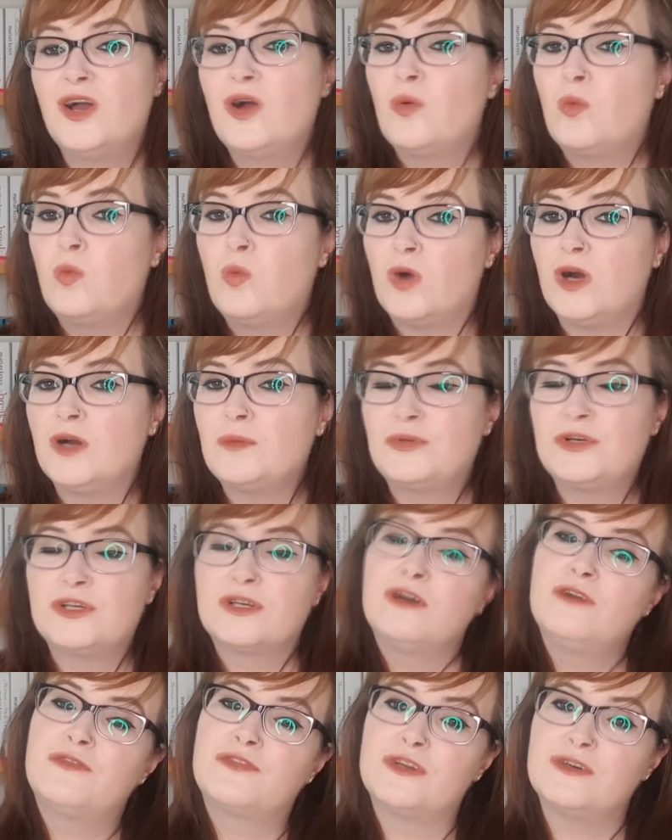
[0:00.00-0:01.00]
What book
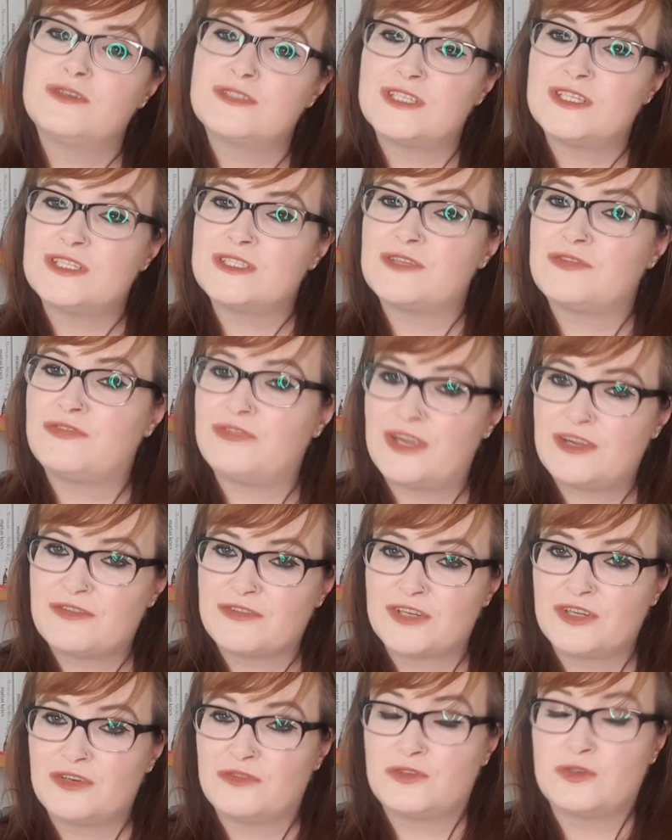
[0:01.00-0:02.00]
of those is a
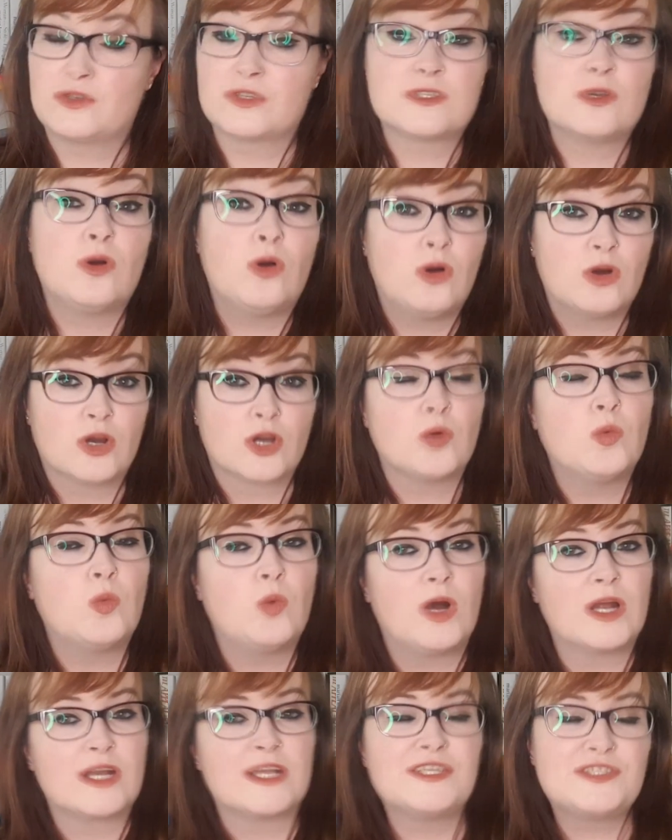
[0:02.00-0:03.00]
favorite of yours or
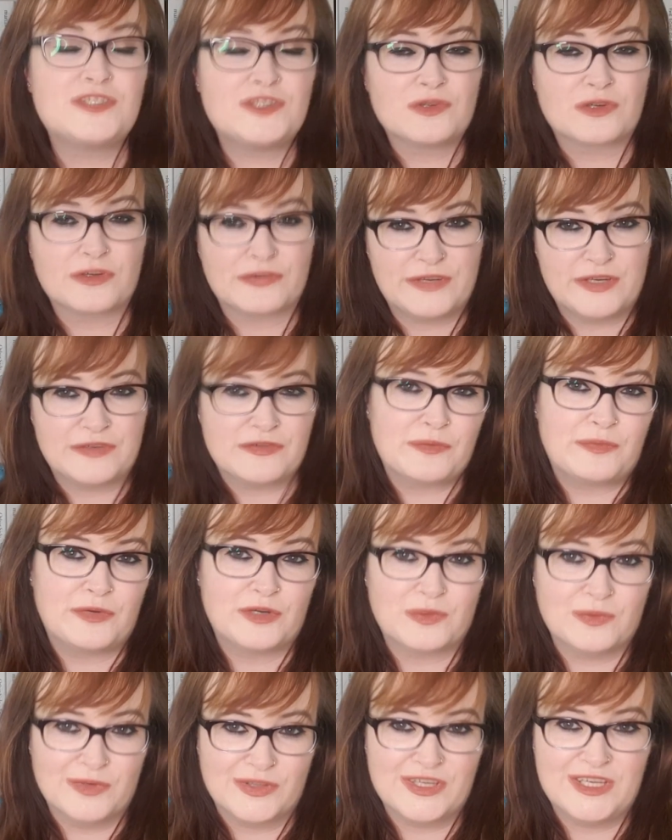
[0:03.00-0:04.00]
what is your favorite
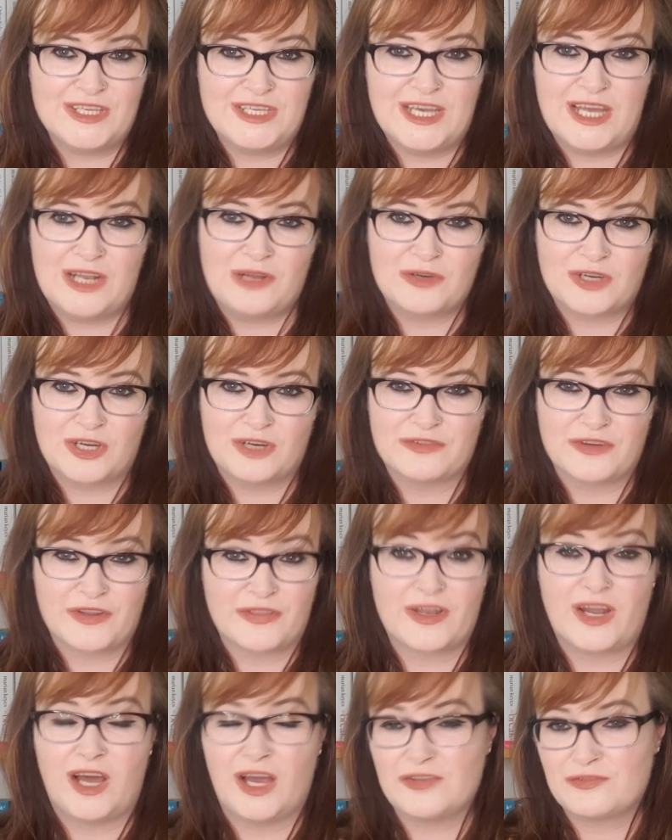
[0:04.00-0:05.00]
book with a yellow cover
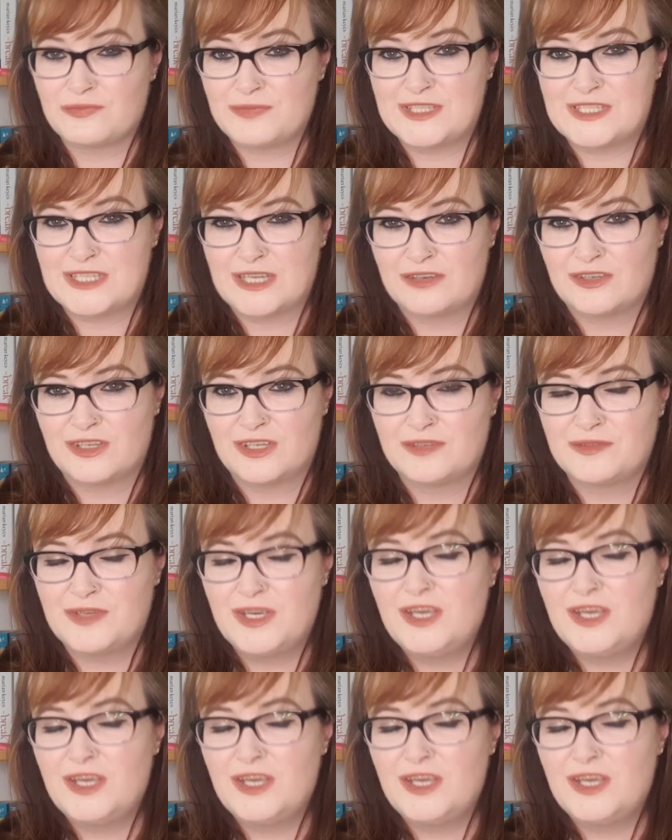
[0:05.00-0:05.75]
that I've missed out on?